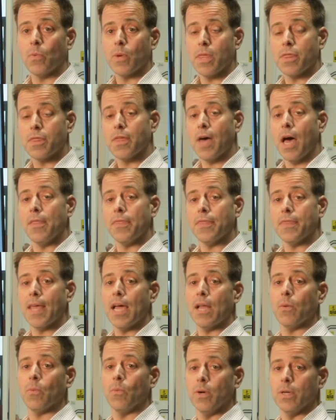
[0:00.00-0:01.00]
We thought
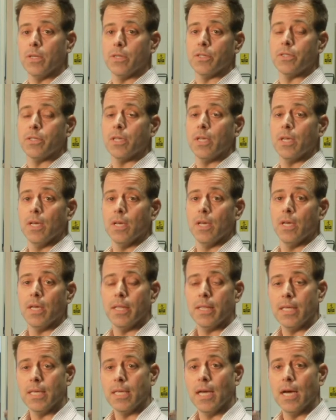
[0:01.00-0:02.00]
that was
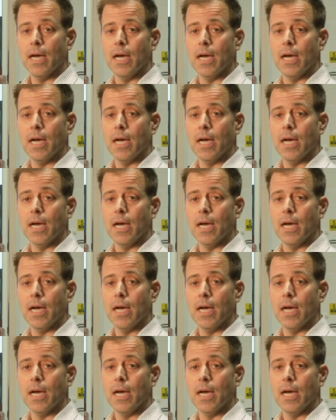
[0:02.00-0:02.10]
the,